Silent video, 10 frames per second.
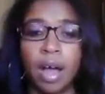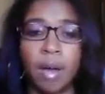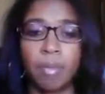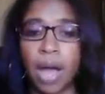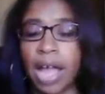
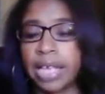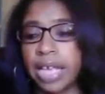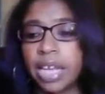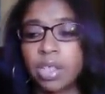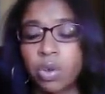buy
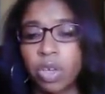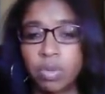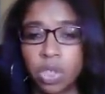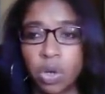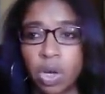any other
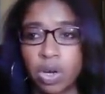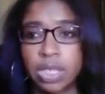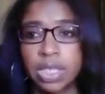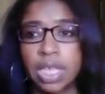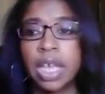
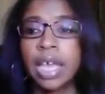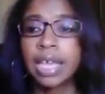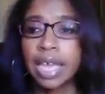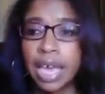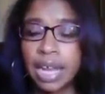cryptocurrency,
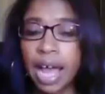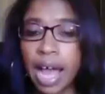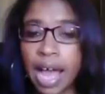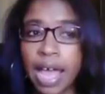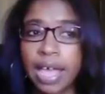can
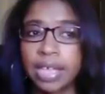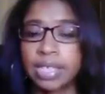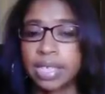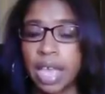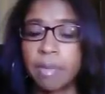I
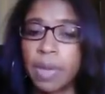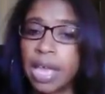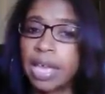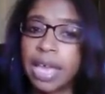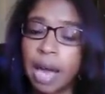escape
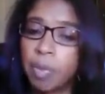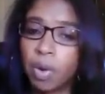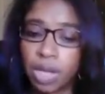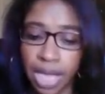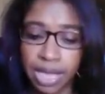paying
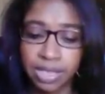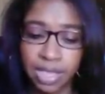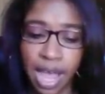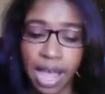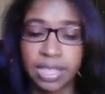capital gains
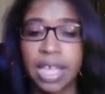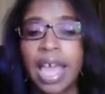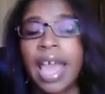tax?